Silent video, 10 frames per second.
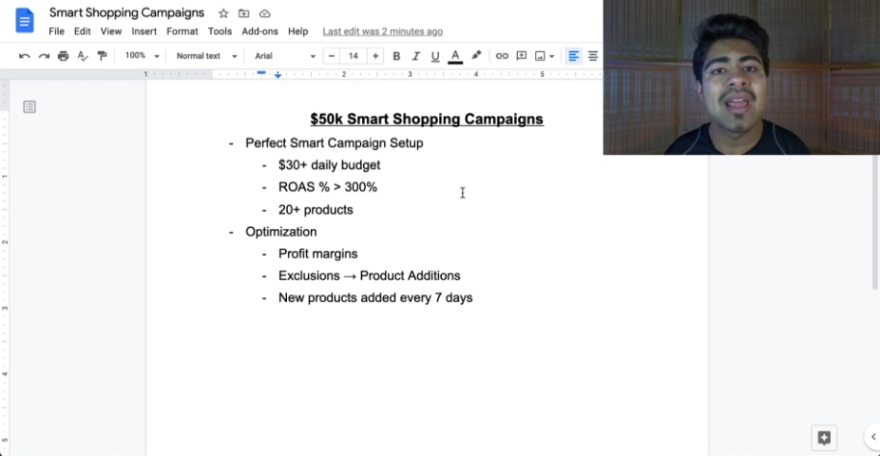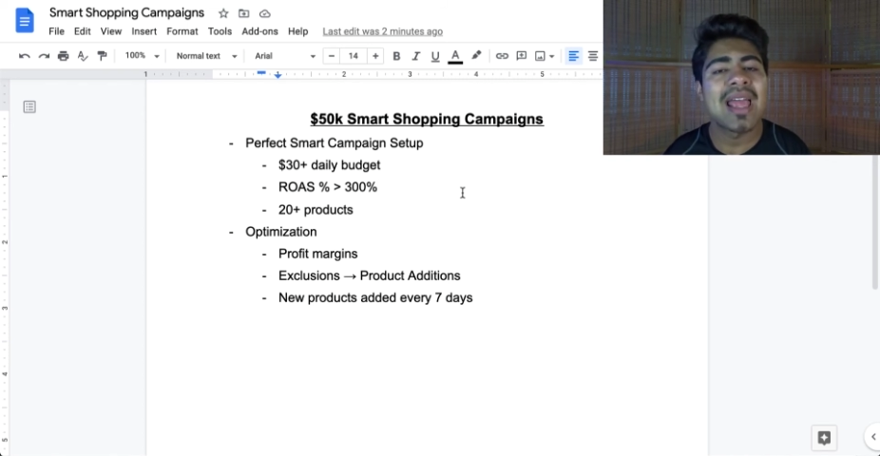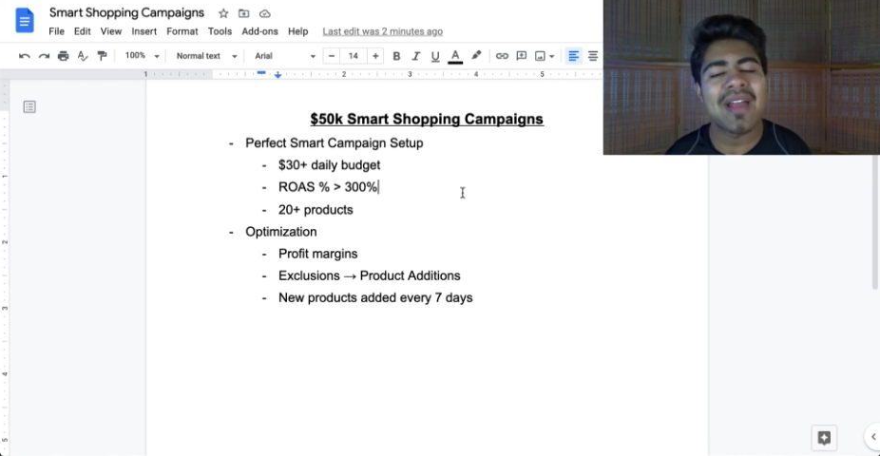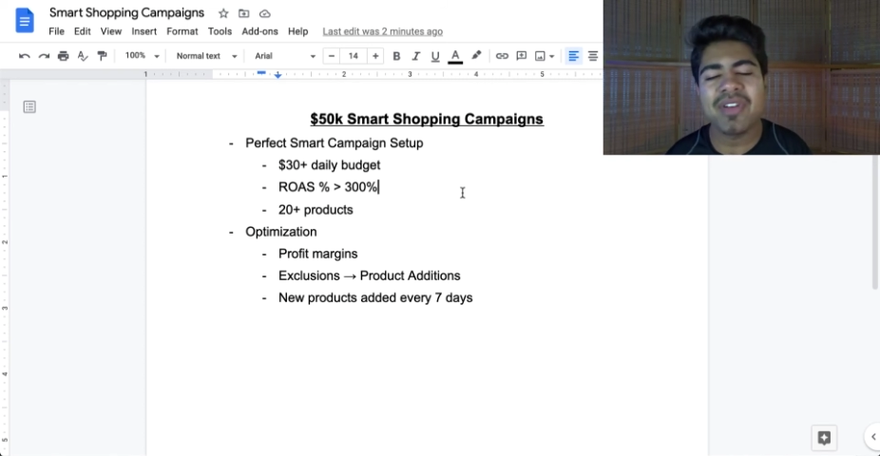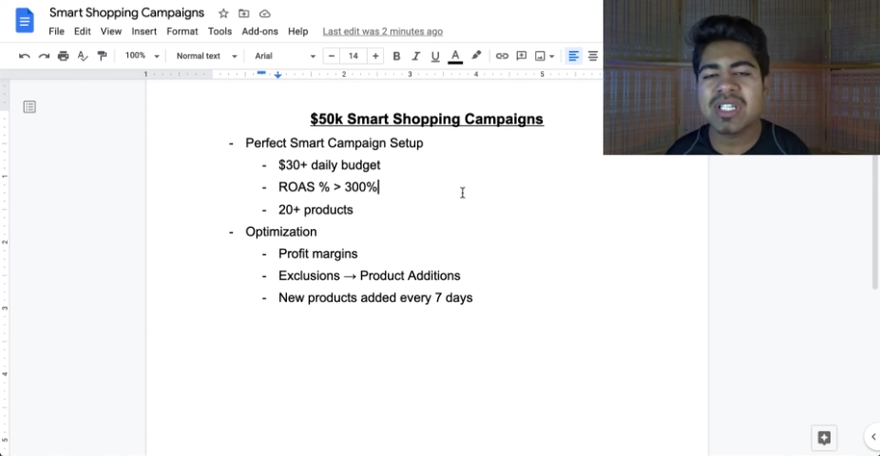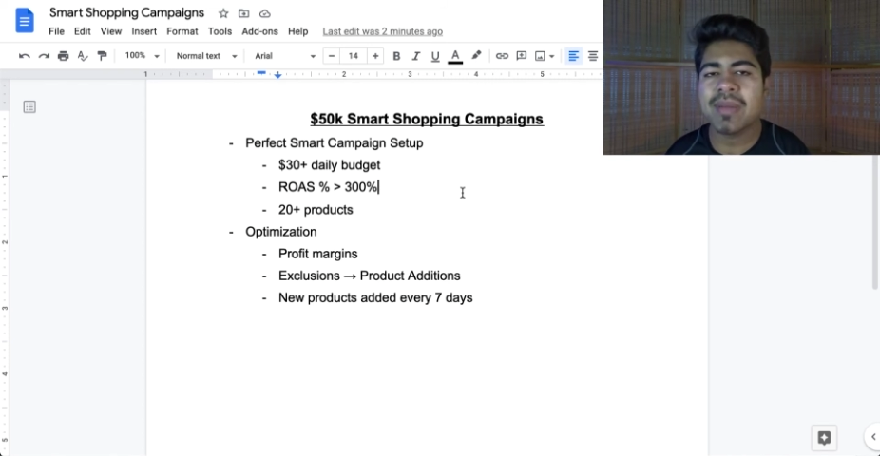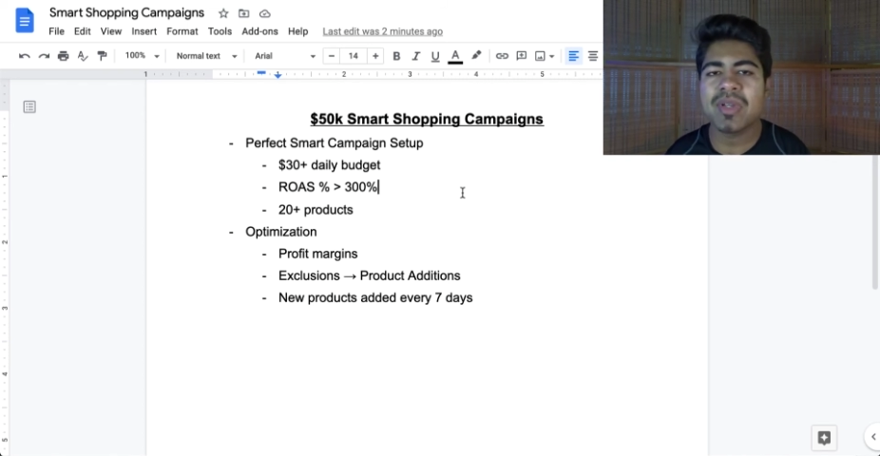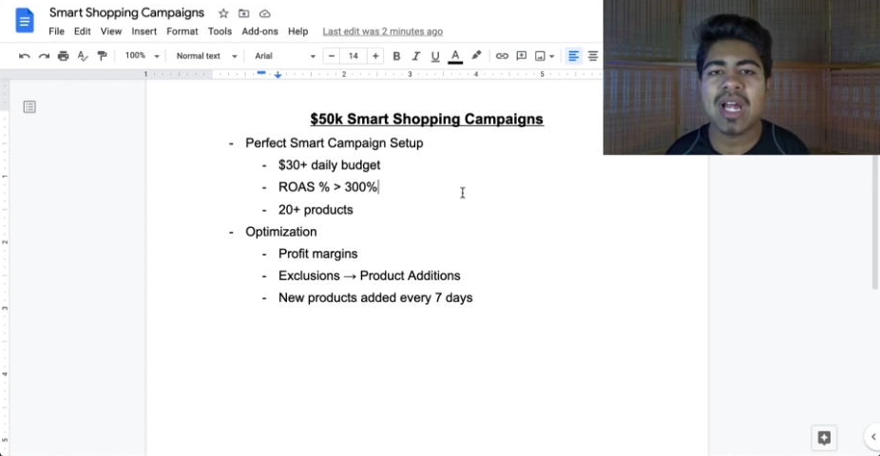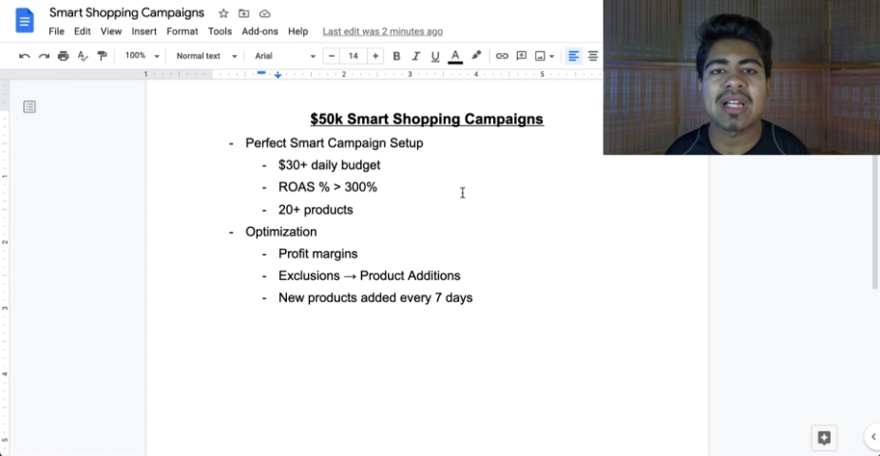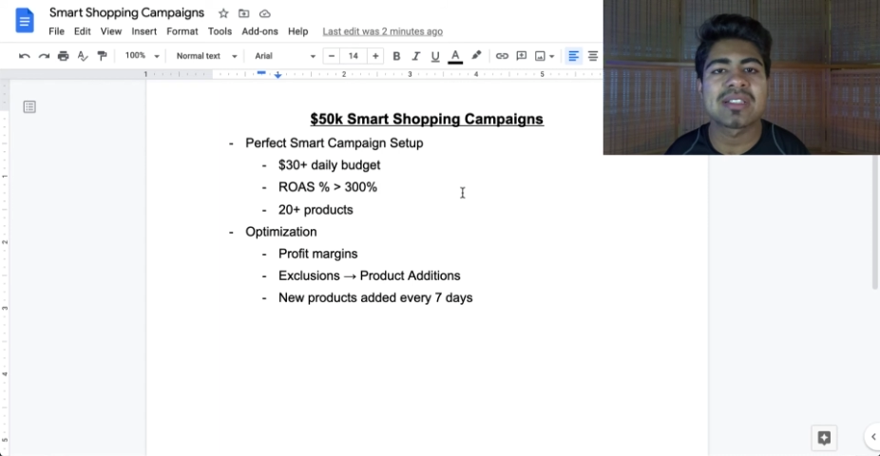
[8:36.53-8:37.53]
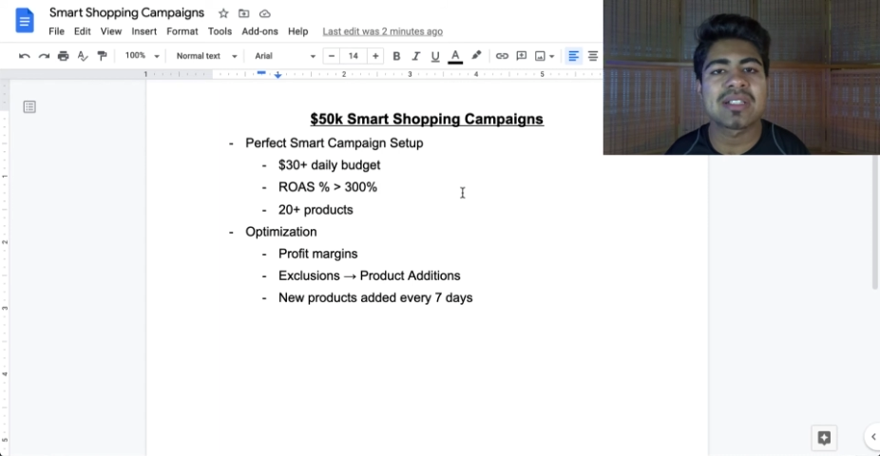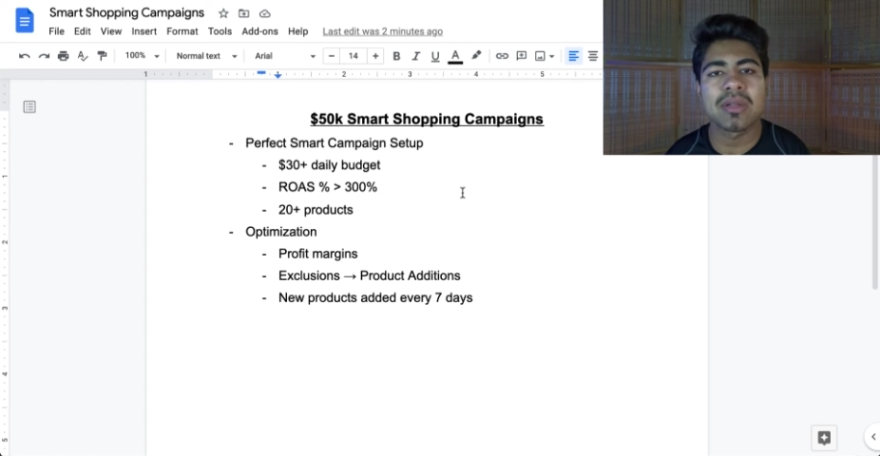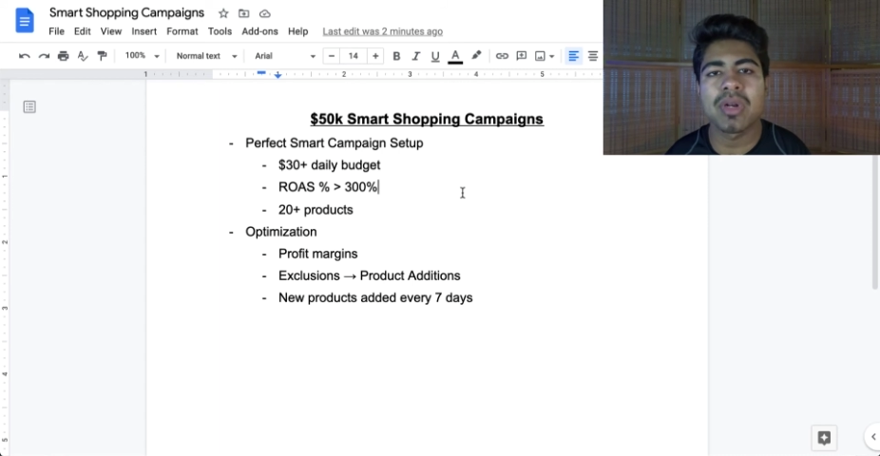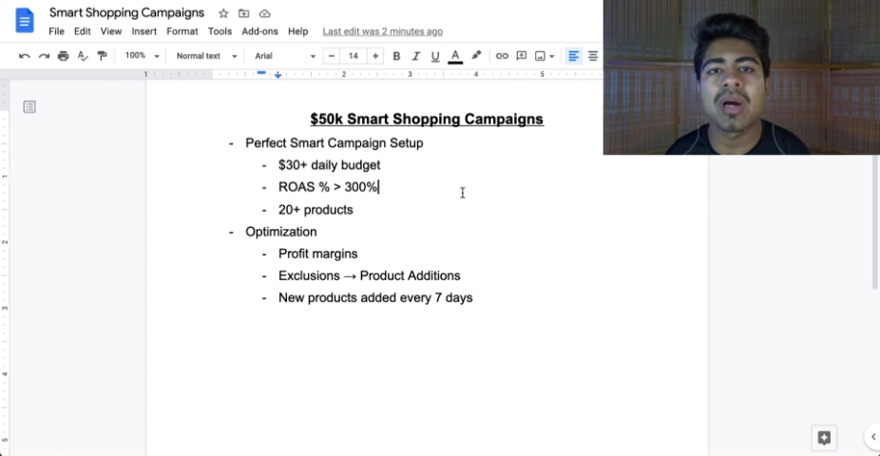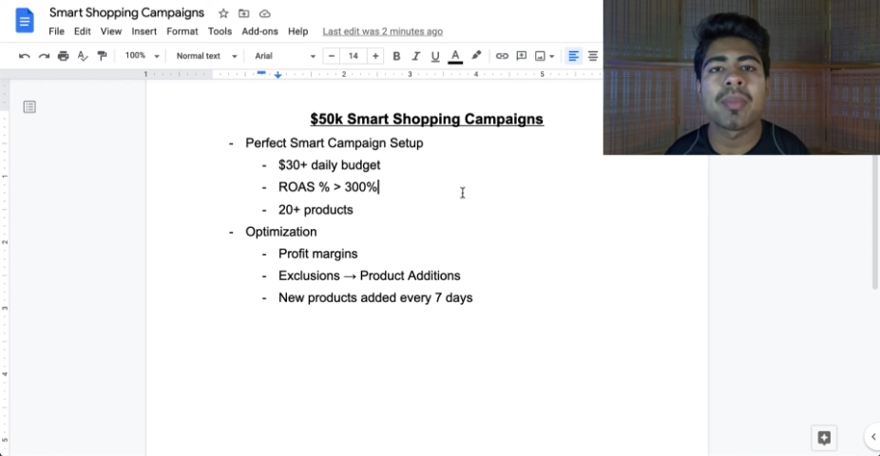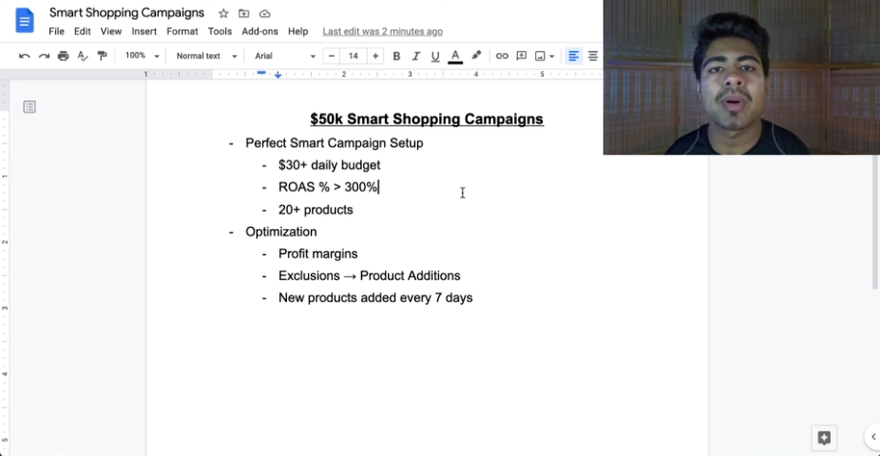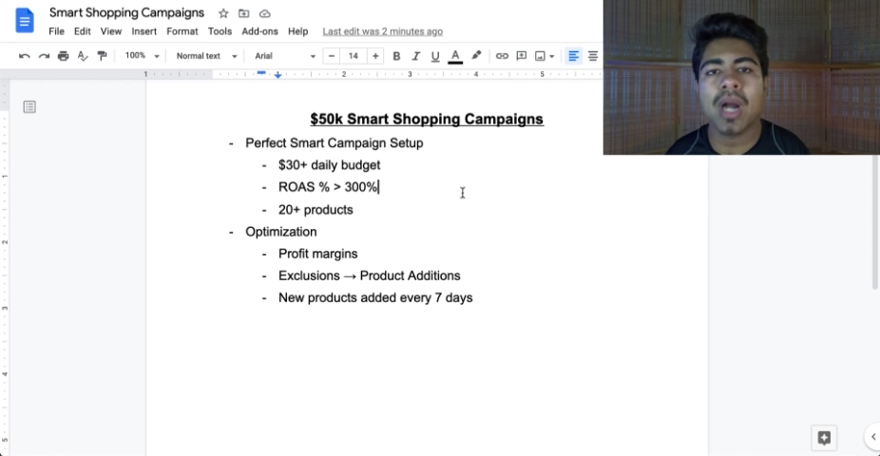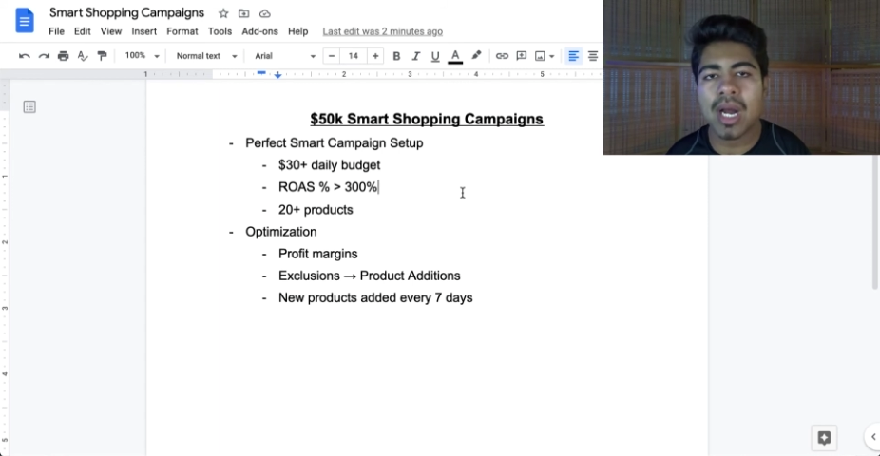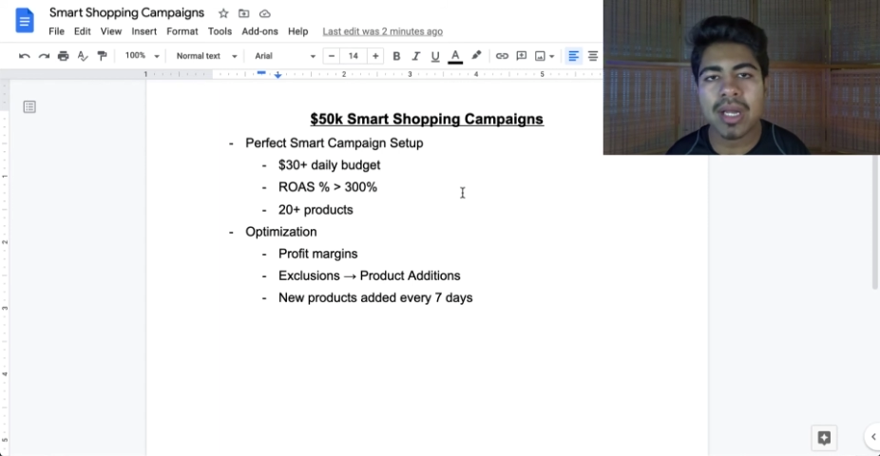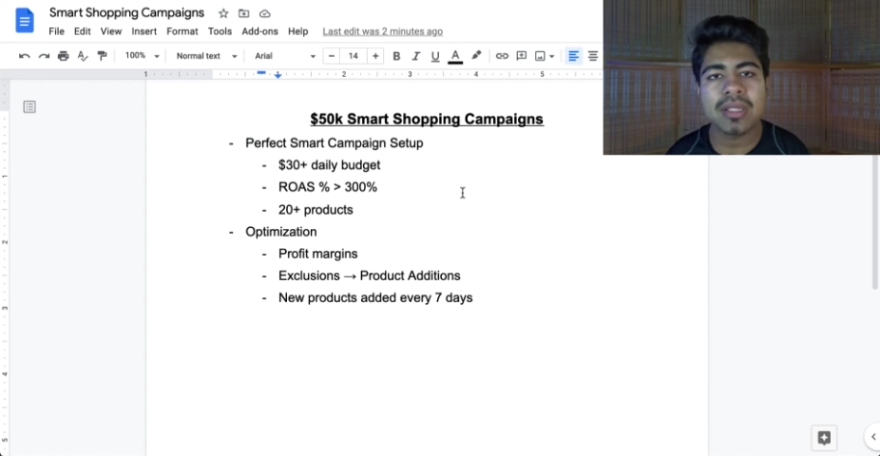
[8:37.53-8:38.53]
every time you exclude a
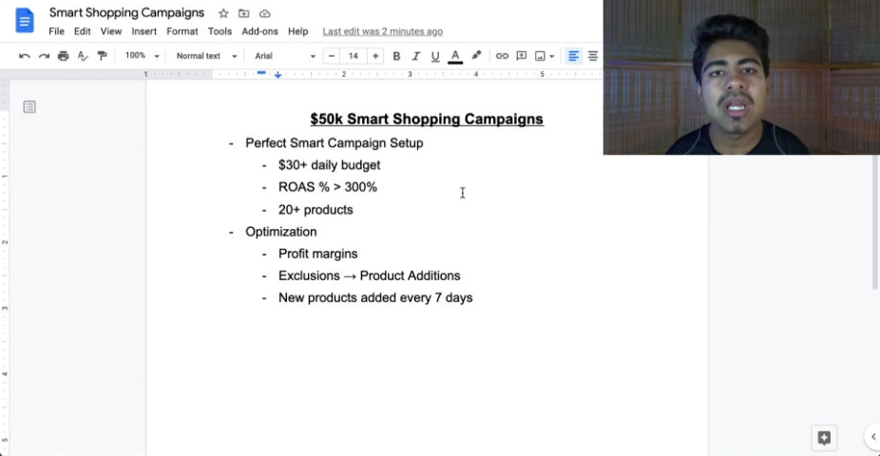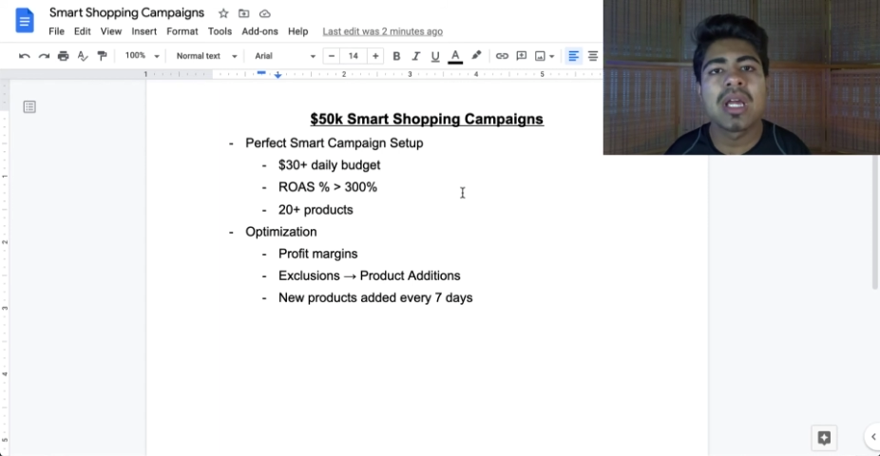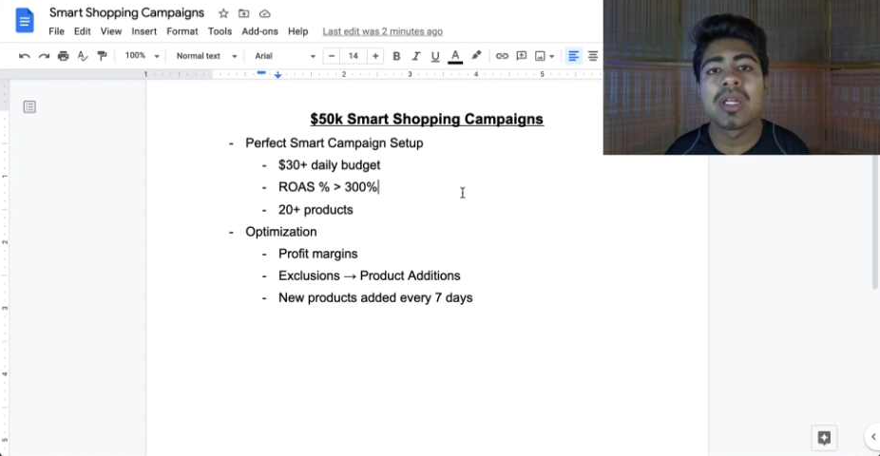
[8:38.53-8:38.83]
product,